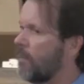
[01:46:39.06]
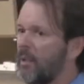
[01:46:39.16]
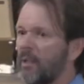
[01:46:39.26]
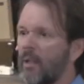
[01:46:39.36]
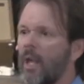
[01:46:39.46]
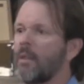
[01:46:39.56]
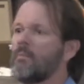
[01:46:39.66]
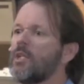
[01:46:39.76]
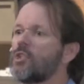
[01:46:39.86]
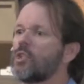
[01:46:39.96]
I'm in, in the
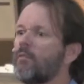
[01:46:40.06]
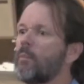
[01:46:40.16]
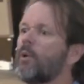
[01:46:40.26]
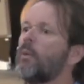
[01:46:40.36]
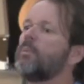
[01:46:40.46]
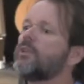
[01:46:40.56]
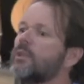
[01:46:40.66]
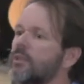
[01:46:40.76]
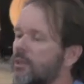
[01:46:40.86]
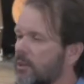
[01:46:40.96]
midst of the
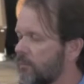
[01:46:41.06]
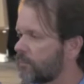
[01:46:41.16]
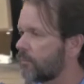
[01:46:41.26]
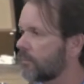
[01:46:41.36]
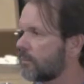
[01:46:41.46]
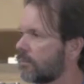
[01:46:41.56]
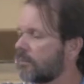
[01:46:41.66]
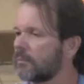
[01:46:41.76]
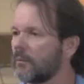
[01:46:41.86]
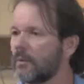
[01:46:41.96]
purposes
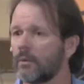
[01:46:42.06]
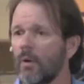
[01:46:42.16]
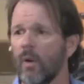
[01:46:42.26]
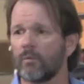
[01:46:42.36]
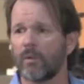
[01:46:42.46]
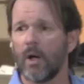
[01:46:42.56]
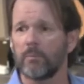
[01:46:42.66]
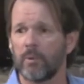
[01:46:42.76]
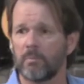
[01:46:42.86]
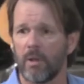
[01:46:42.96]
and the call of God
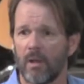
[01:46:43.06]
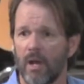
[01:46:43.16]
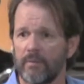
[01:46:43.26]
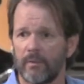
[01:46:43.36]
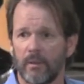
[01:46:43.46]
upon my life.